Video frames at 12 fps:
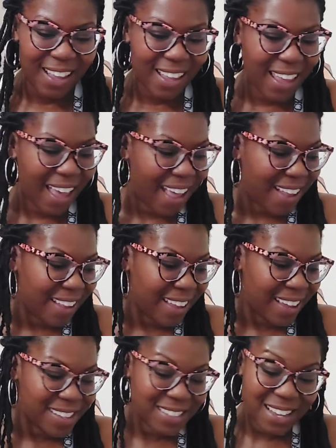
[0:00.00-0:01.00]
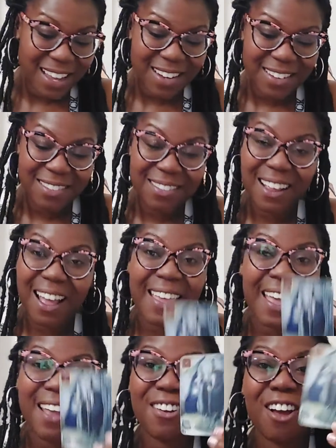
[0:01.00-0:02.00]
Yeah, like I said, I
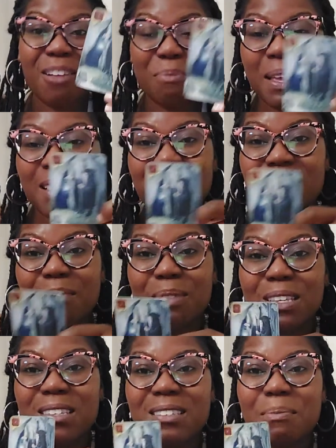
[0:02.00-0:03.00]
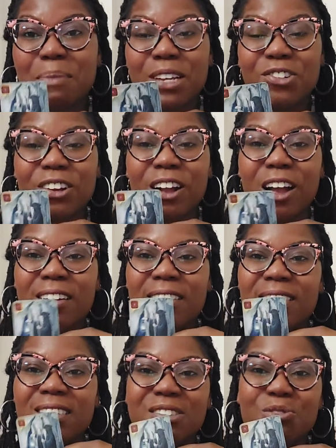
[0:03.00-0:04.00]
cannot make this up. This is a major arcana.
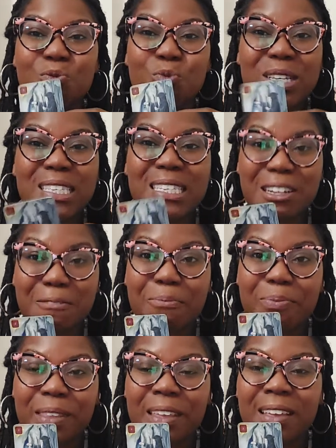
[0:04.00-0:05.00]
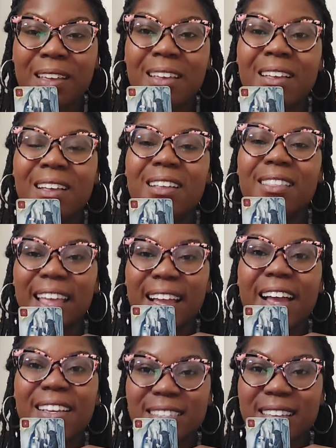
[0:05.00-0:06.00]
This is wisdom. Like
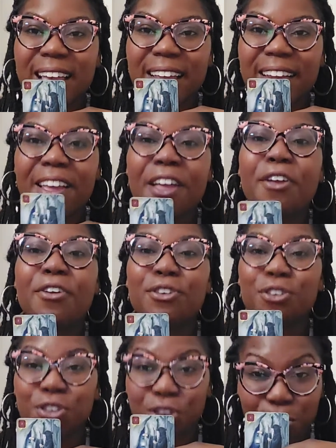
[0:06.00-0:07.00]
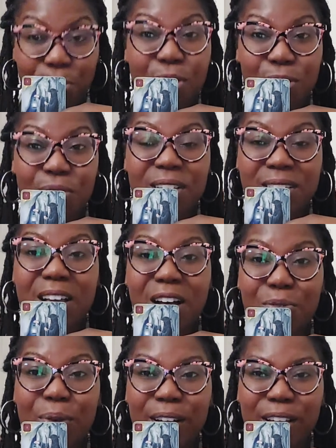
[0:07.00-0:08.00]
I said, you know this
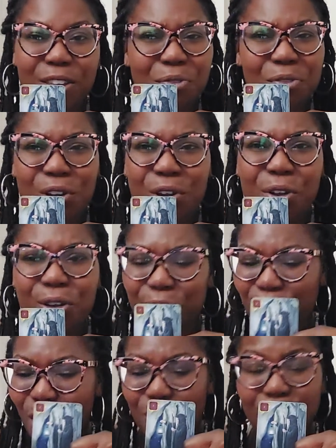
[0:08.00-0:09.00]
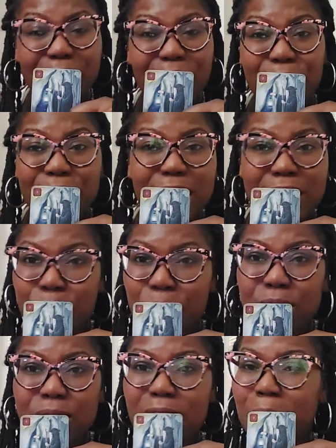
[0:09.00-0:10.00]
already. You've learned already with this
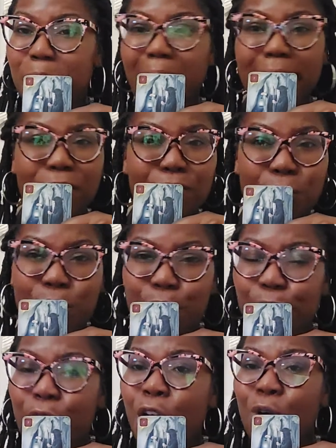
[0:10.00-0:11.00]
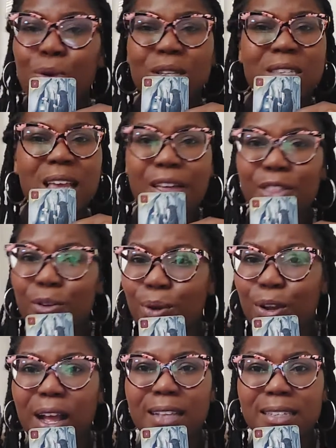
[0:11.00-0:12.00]
person the back and forth. We're together, we're
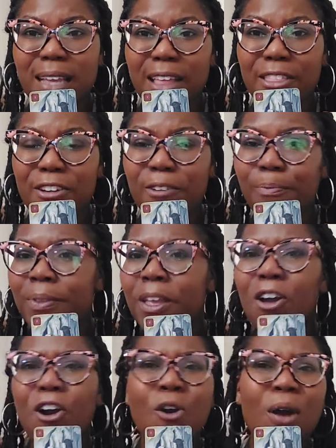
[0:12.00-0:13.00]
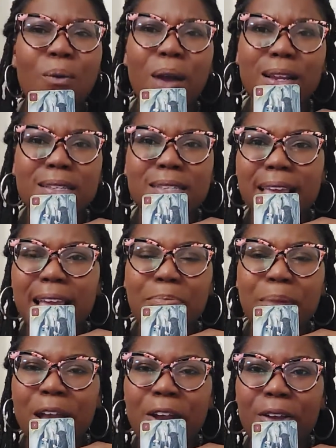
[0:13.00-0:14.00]
not together. Oh, I want us to get
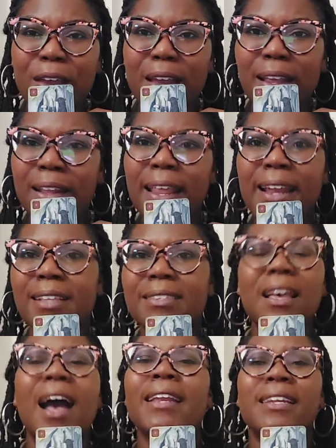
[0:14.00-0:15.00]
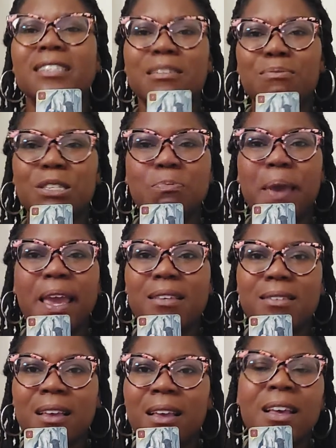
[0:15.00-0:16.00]
married. And then it's, I need some
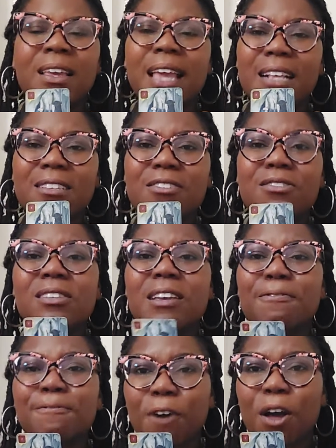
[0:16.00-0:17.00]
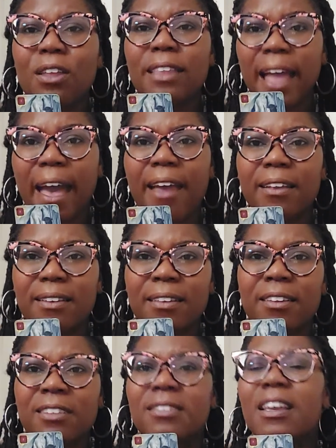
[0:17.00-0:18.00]
space. Cancer, you said, fuck that.
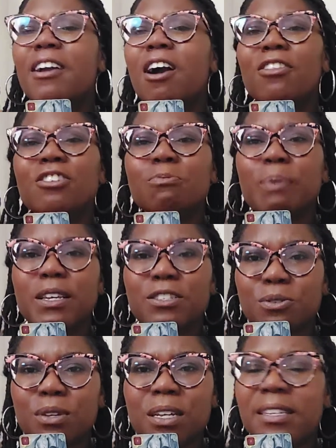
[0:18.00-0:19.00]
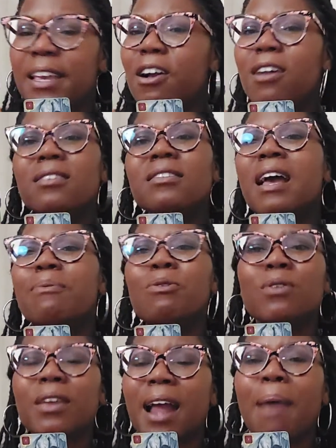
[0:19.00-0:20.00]
Take all the space you need, take all the time you
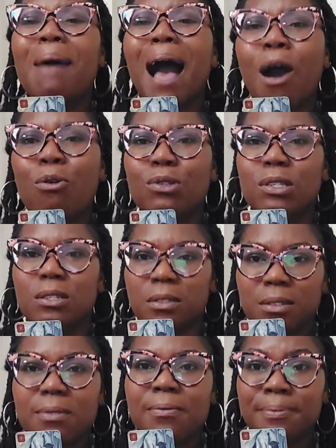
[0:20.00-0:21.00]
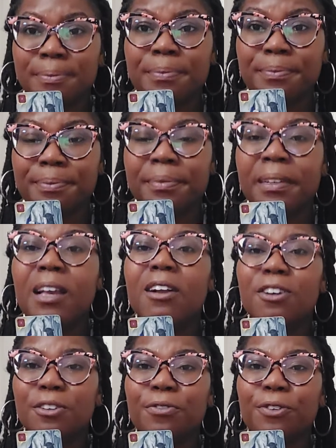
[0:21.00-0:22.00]
need. I'm out. Mm-hmm.
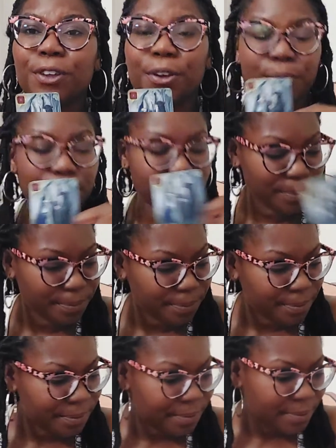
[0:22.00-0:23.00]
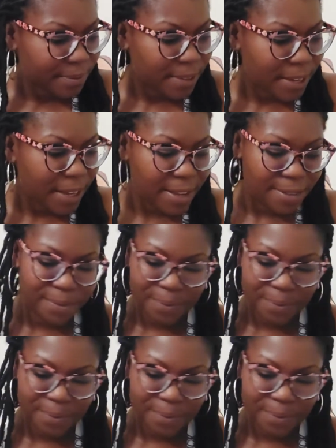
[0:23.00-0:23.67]
Good for you. Right?